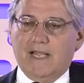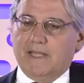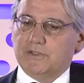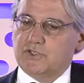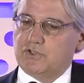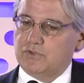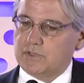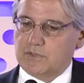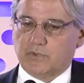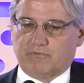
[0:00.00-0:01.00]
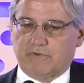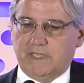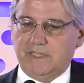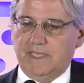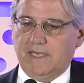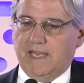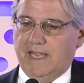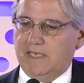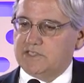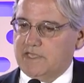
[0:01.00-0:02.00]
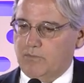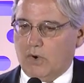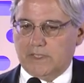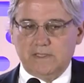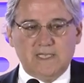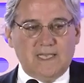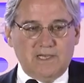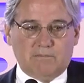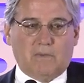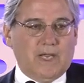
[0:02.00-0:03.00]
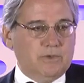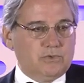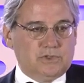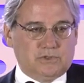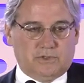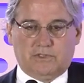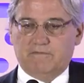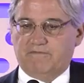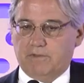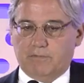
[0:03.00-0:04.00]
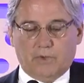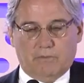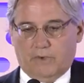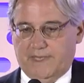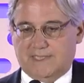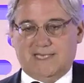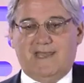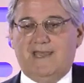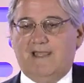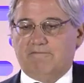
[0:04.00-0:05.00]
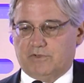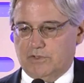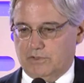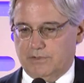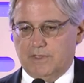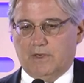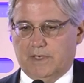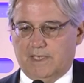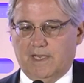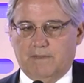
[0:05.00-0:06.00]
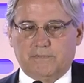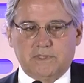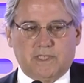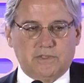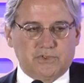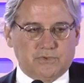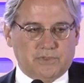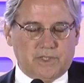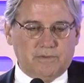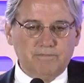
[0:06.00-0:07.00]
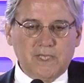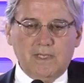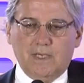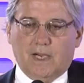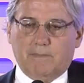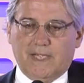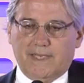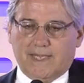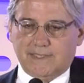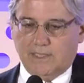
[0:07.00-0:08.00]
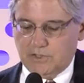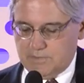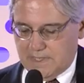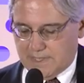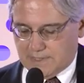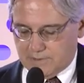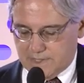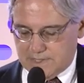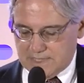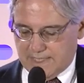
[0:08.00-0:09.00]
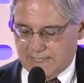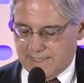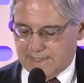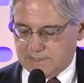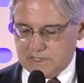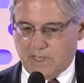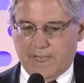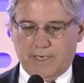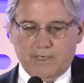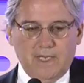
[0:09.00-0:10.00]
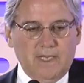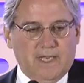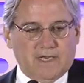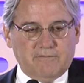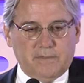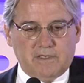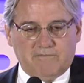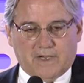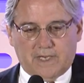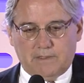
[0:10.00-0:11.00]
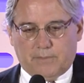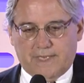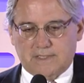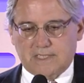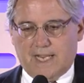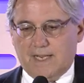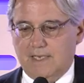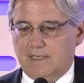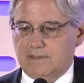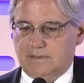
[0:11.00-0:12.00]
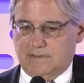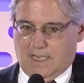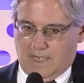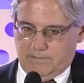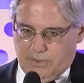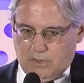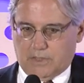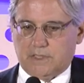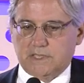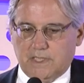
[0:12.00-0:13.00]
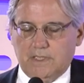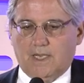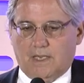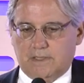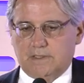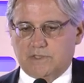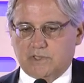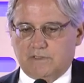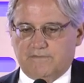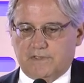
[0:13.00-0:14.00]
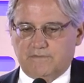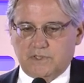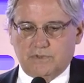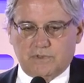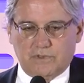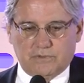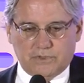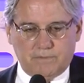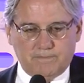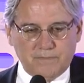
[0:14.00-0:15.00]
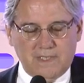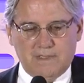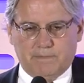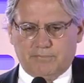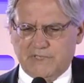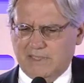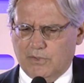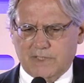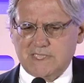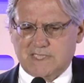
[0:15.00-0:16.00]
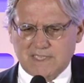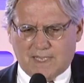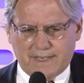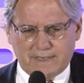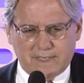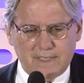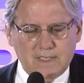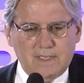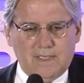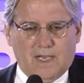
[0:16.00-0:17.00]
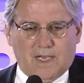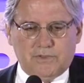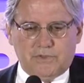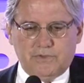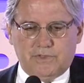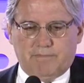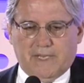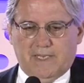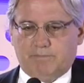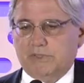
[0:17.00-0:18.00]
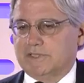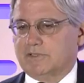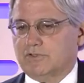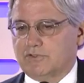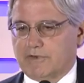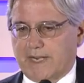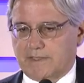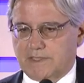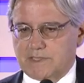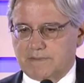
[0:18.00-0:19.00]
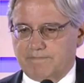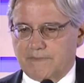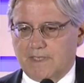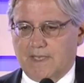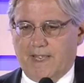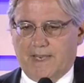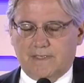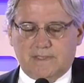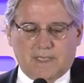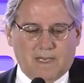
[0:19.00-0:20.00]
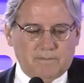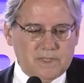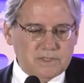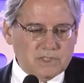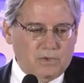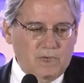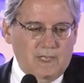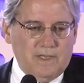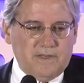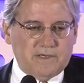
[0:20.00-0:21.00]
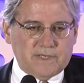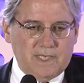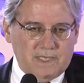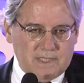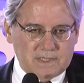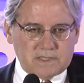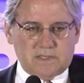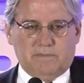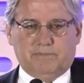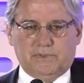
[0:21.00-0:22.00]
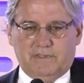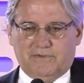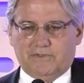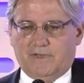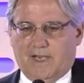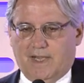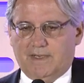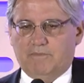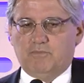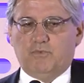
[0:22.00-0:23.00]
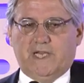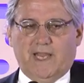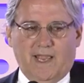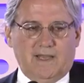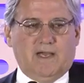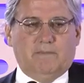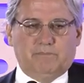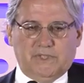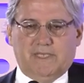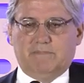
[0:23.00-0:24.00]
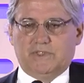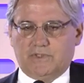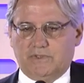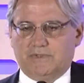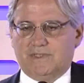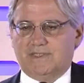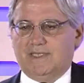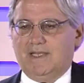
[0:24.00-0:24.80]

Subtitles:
And the students were really engaged. They wanted to hear my alternative viewpoint, one that's never heard on campus, I assure you. And that tells me that there is, again, that desire. And I've been invited by a second nonpartisan, non-conservative student group, the Pre-Law Society, to debate political correctness. And so there is, believe it or not, we cannot blame the students.